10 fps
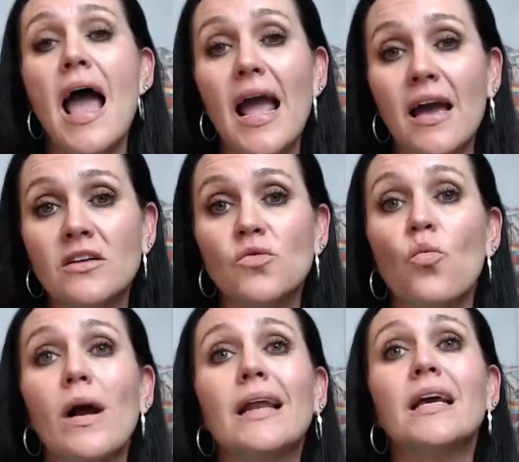And
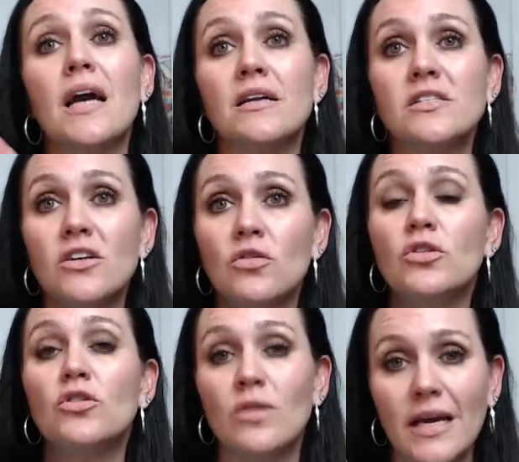waiting until
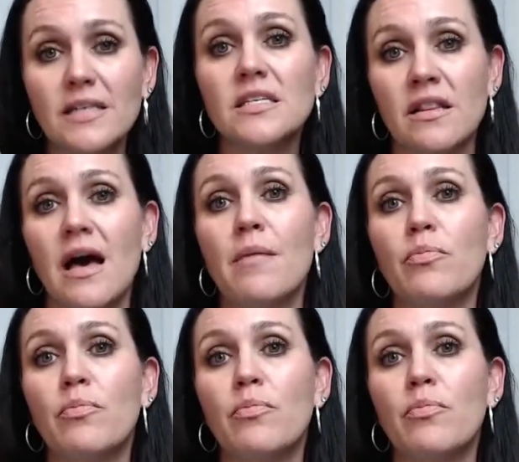you get to that